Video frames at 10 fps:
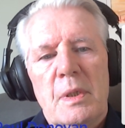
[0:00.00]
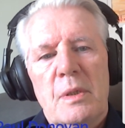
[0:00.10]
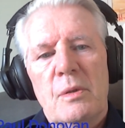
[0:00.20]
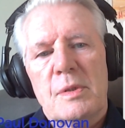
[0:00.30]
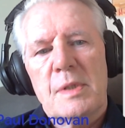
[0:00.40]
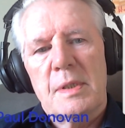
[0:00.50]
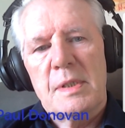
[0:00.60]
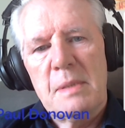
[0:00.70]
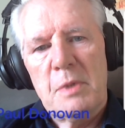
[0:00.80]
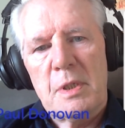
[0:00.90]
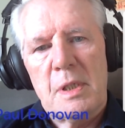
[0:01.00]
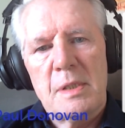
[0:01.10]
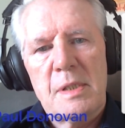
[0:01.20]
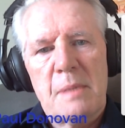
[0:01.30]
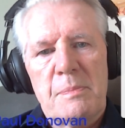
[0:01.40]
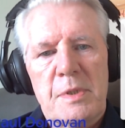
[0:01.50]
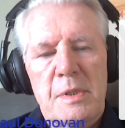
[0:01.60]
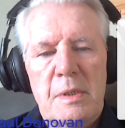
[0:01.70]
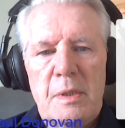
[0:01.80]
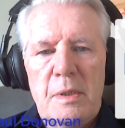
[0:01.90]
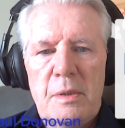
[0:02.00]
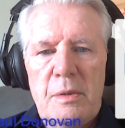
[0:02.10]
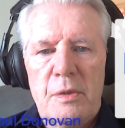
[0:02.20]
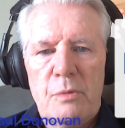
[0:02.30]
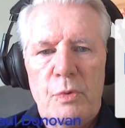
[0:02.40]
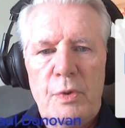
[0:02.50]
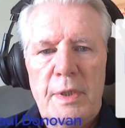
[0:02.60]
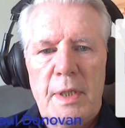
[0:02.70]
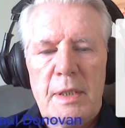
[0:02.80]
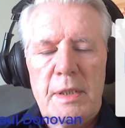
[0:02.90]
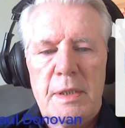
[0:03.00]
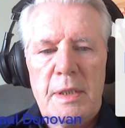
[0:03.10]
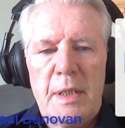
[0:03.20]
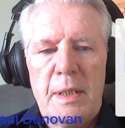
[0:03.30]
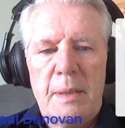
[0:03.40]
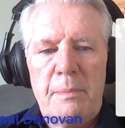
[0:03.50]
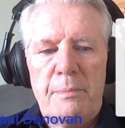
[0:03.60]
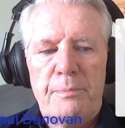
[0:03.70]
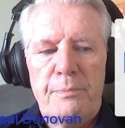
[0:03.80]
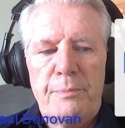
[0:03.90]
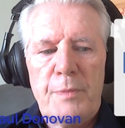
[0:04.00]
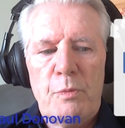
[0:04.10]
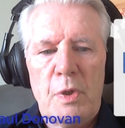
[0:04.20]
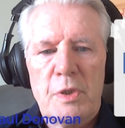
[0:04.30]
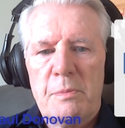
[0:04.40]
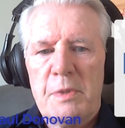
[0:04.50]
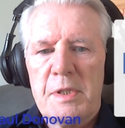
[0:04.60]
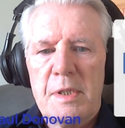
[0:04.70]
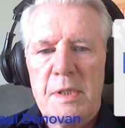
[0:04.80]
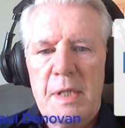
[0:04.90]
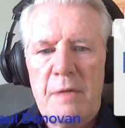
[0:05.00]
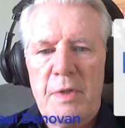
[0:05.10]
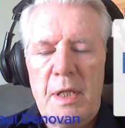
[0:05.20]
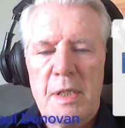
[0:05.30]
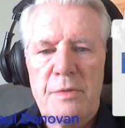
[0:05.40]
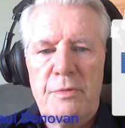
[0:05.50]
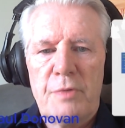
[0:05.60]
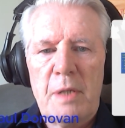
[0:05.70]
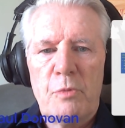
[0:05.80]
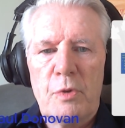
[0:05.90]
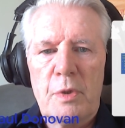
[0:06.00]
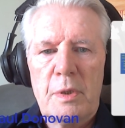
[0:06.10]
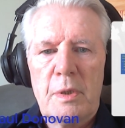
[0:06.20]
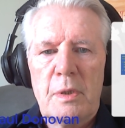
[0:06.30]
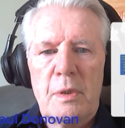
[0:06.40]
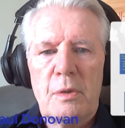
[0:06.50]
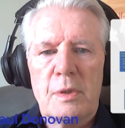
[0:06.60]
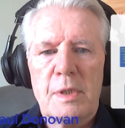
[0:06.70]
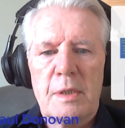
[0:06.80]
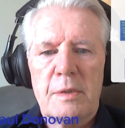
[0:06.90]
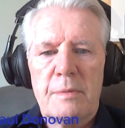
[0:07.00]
looks at similar concepts to the one that Waterman's 7S framework looks at.